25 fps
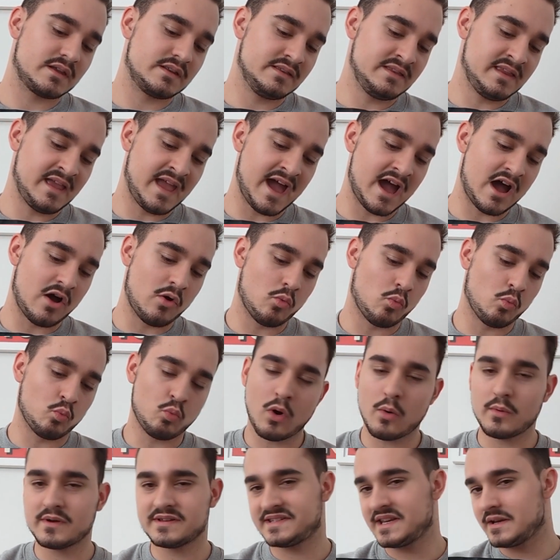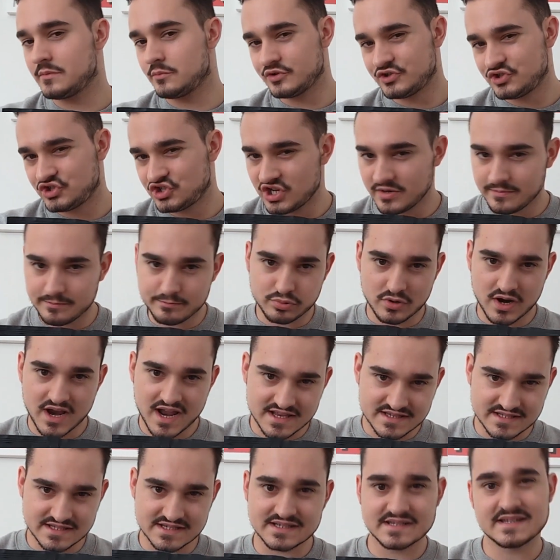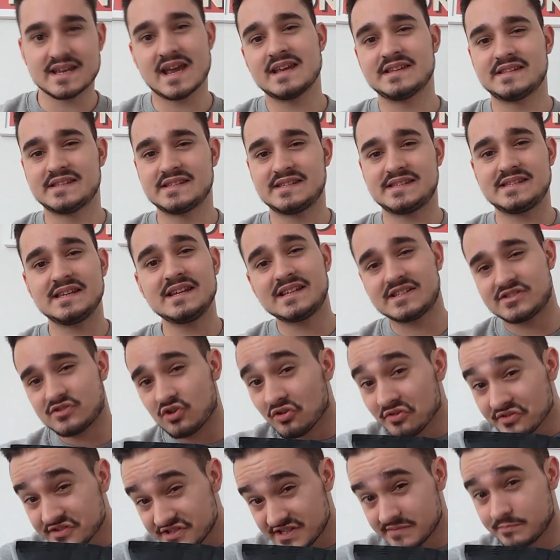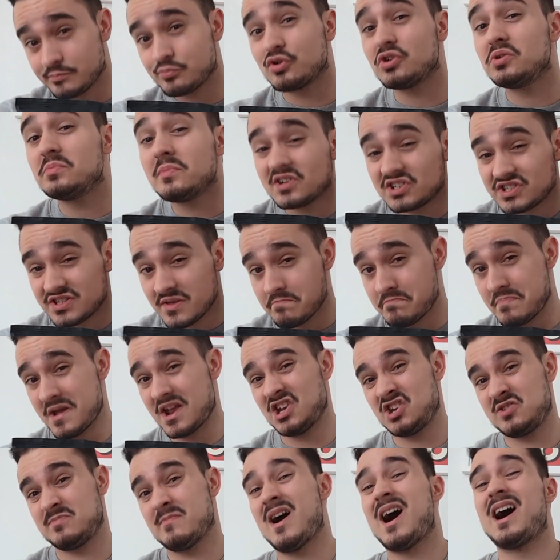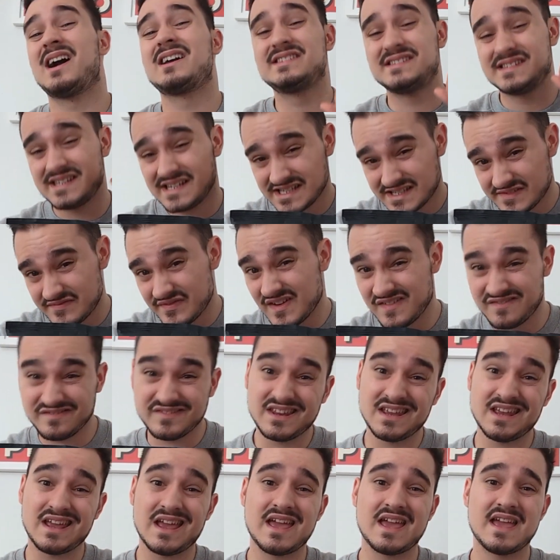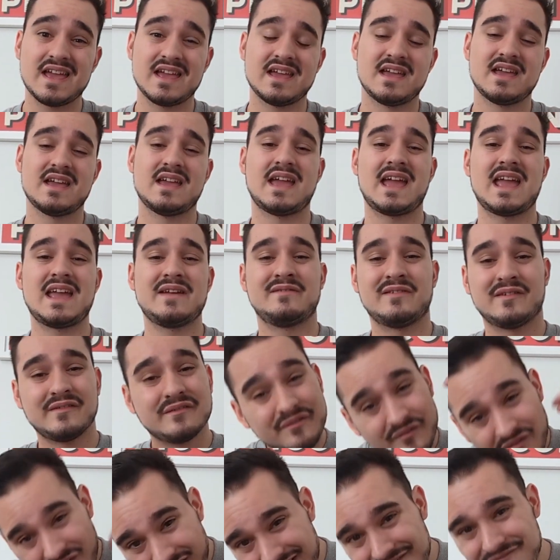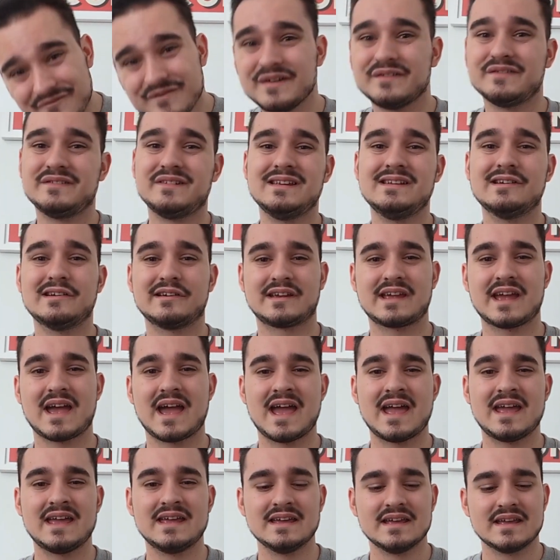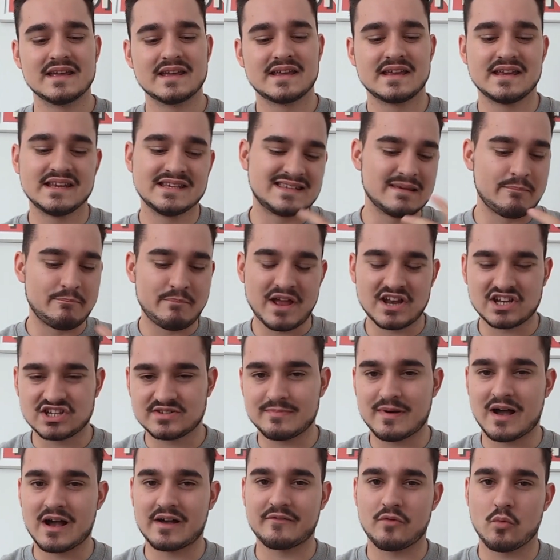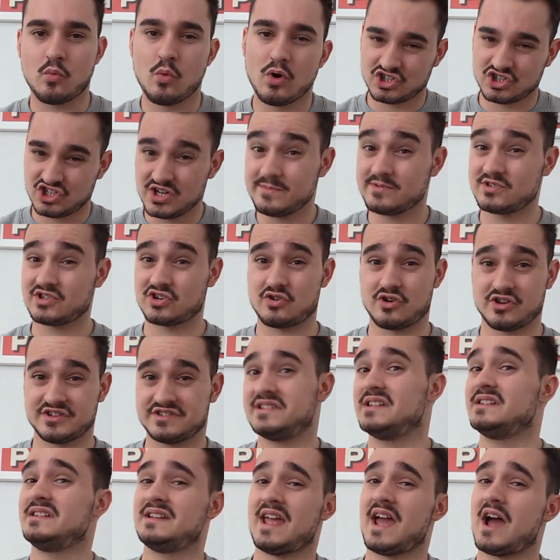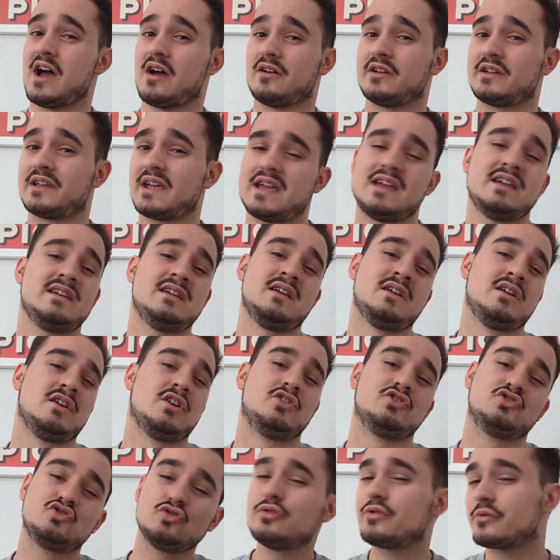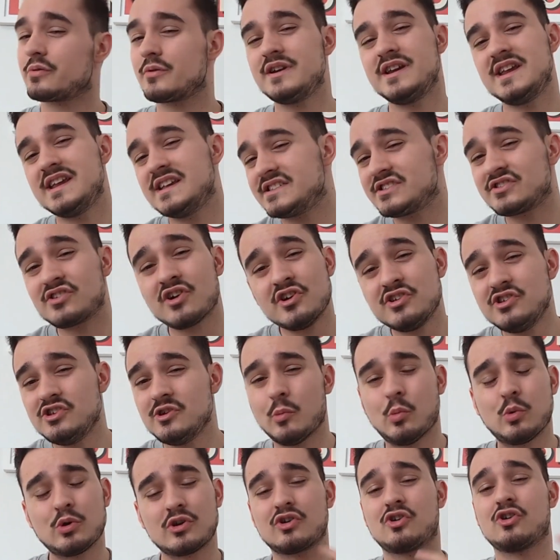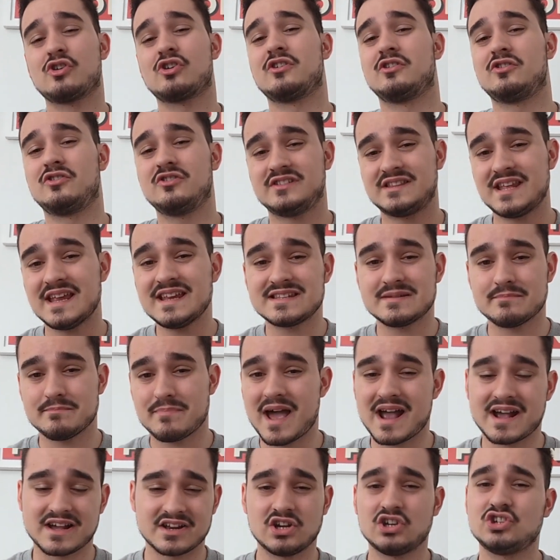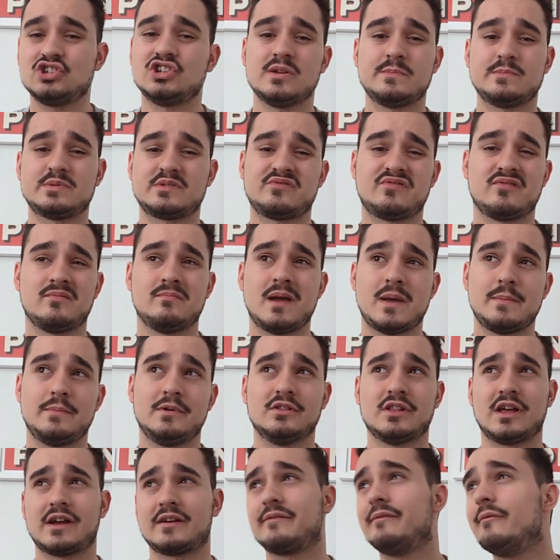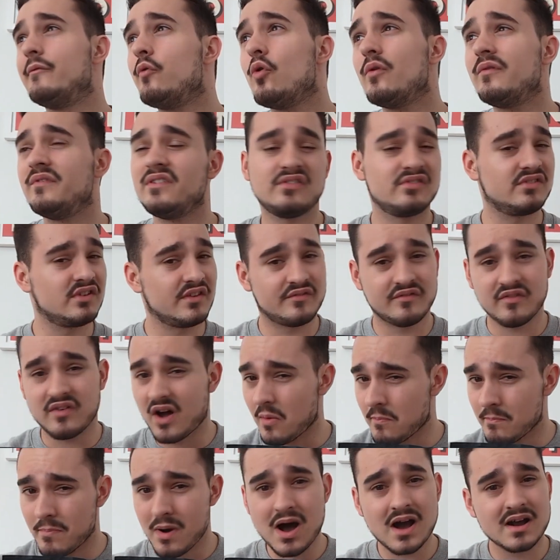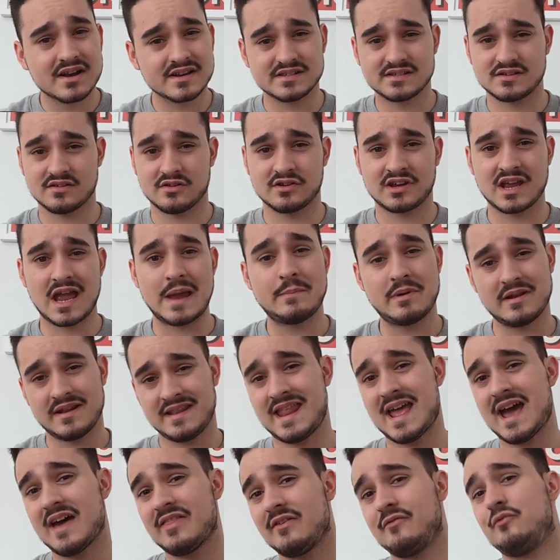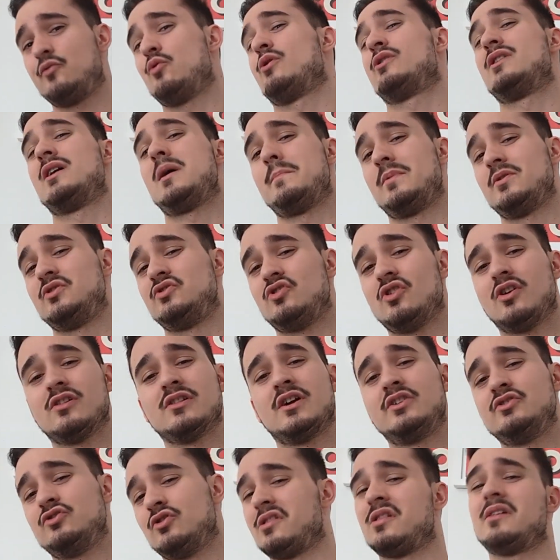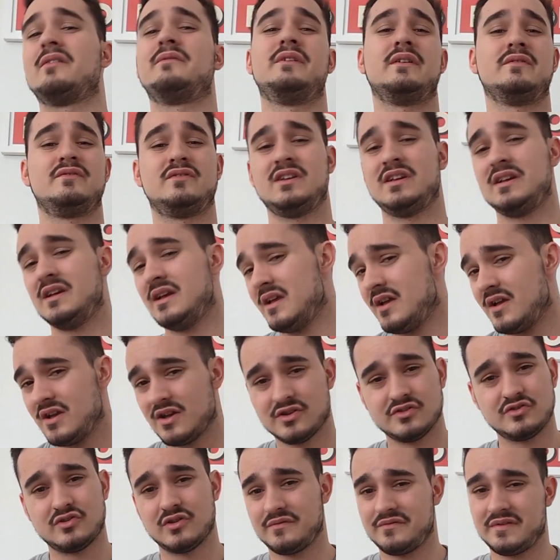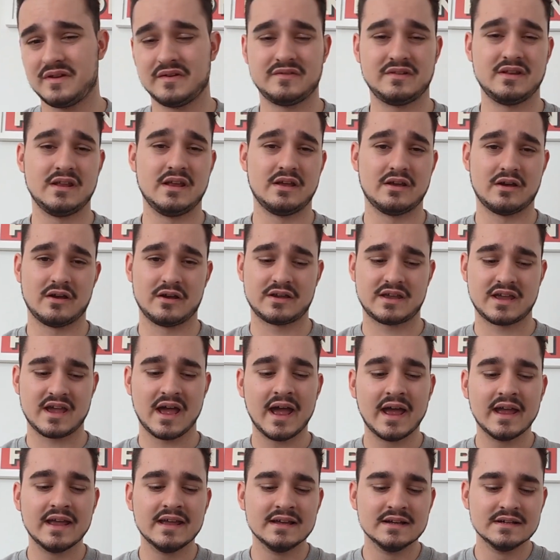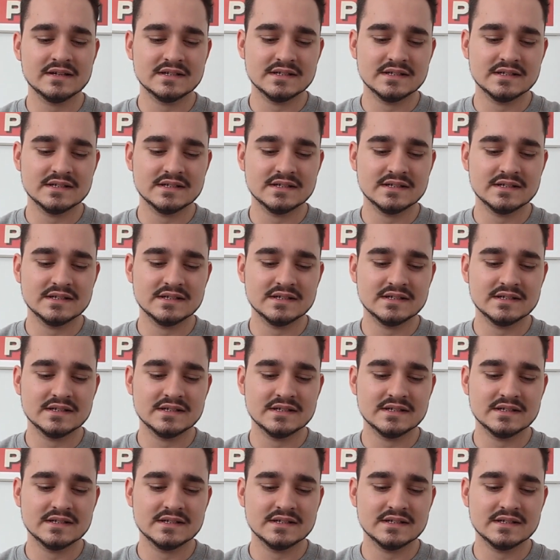Now, what we're seeing with chip brands these days is $6 is pretty much the benchmark. $6.50, even $5.50, okay, is a benchmark for chips are costing now, okay? 2-3 years ago, you would have got a decent packet of chips for maybe like $4.50, $5, okay? But now they've gone up $1, $1.50, $2.50, okay?